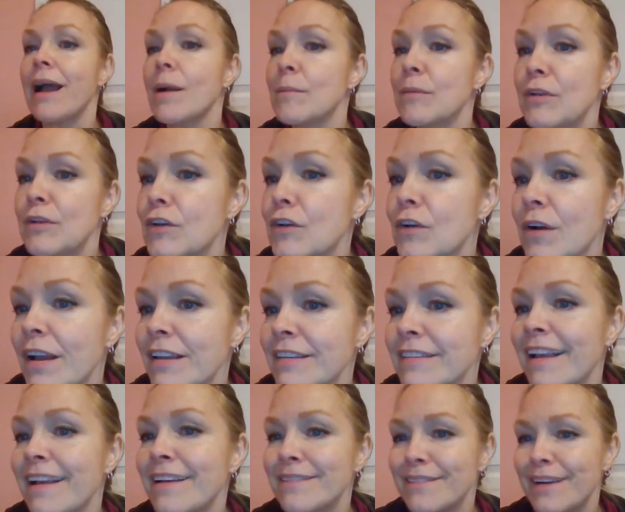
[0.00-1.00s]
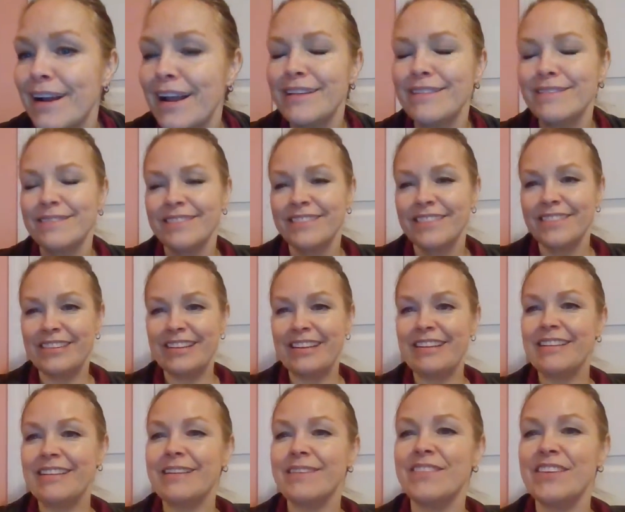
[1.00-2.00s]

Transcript: I'm reading your essay, right? You need to